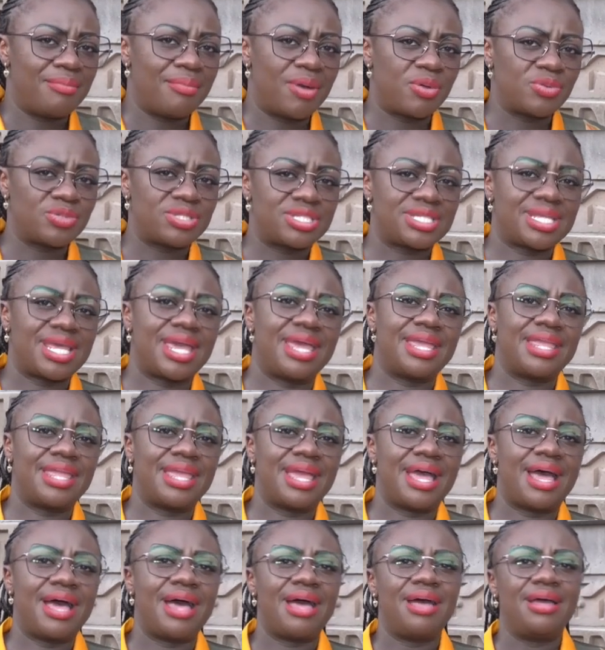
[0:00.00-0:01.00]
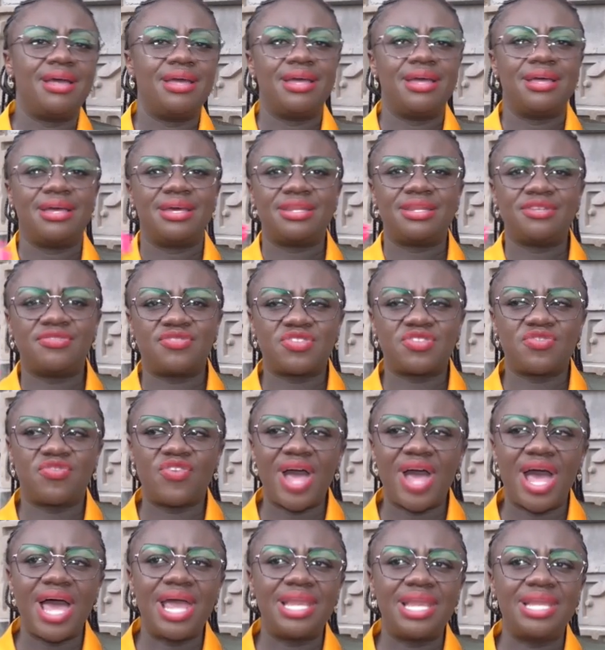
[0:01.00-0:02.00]
Mount Kenya, Rift
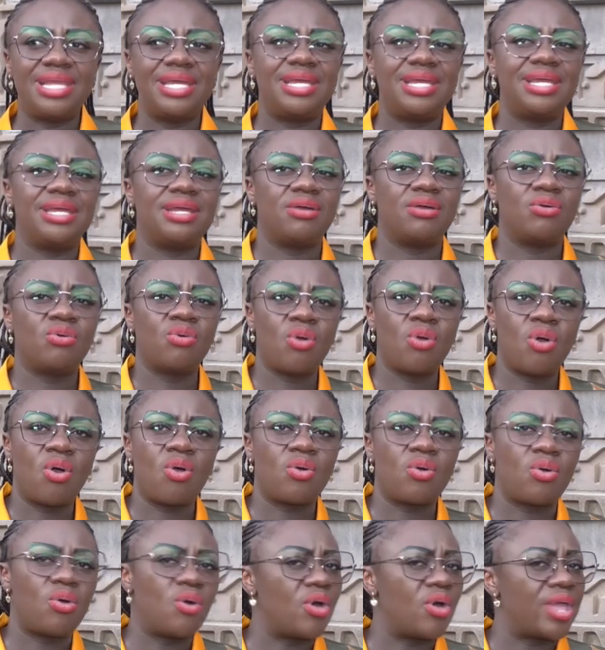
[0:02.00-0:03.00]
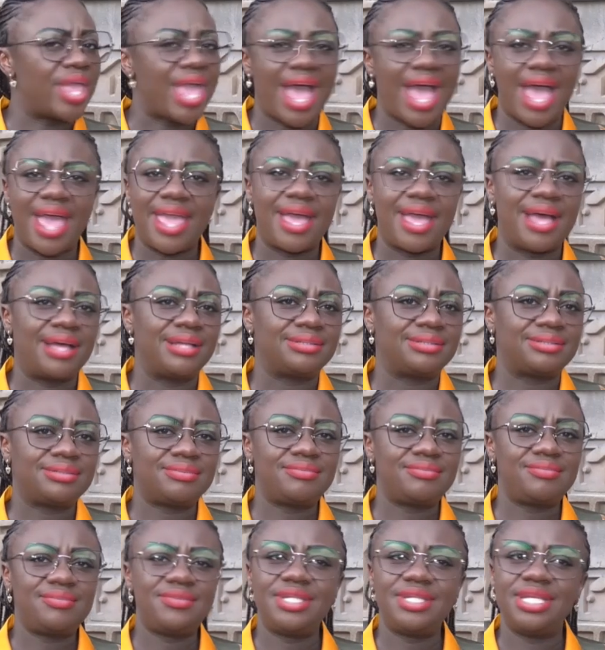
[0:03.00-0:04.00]
Valley, ngongo, yaya.
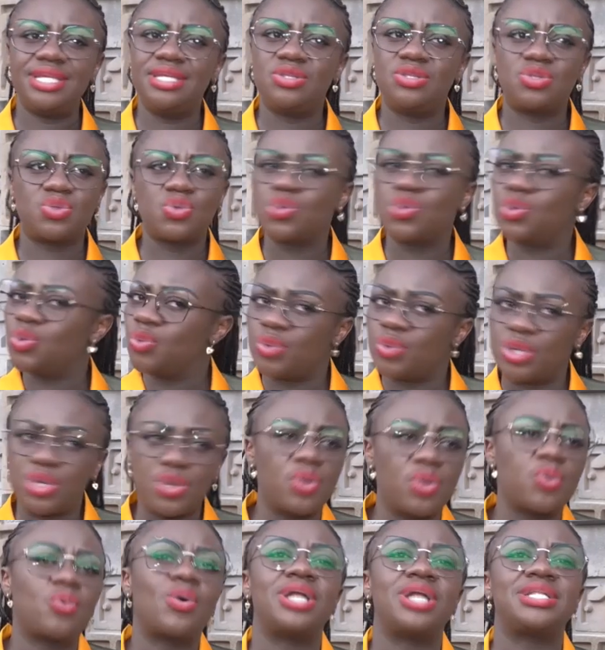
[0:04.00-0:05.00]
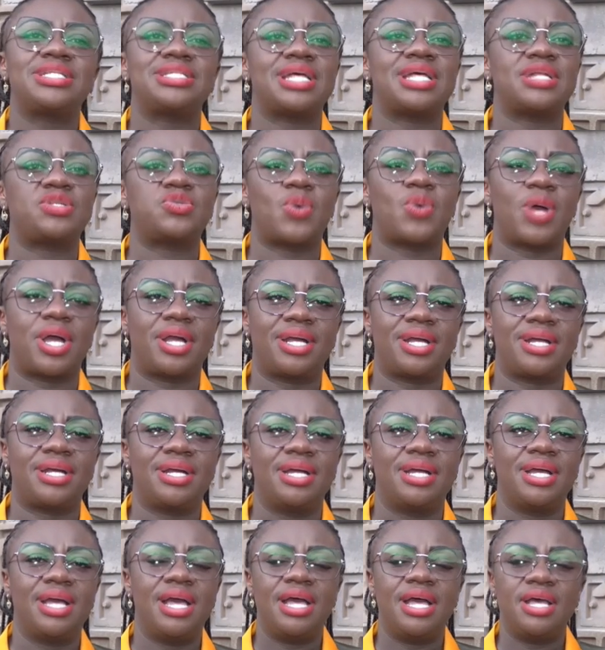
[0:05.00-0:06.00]
Intu, we don't want that work.
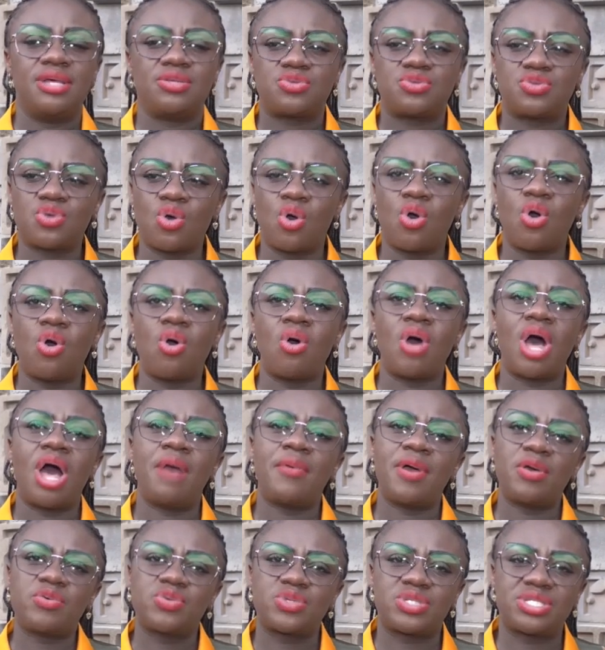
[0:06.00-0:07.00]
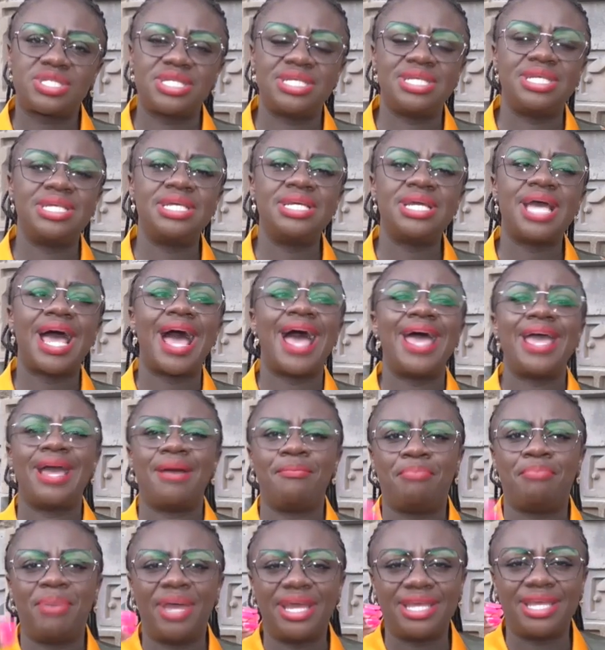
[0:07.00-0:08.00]
So, abagusi, I
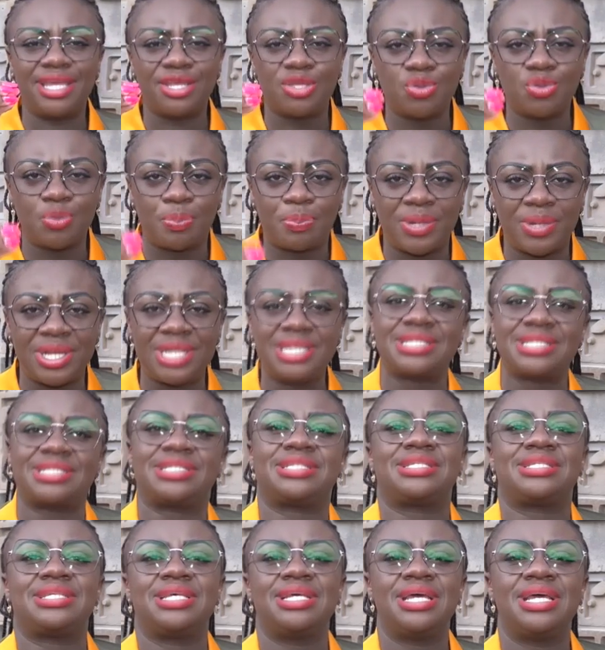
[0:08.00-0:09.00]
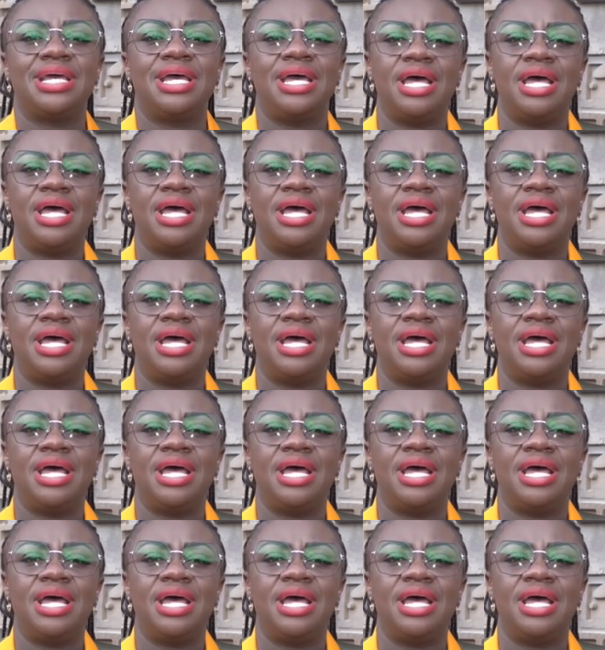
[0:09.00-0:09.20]
am begging you please,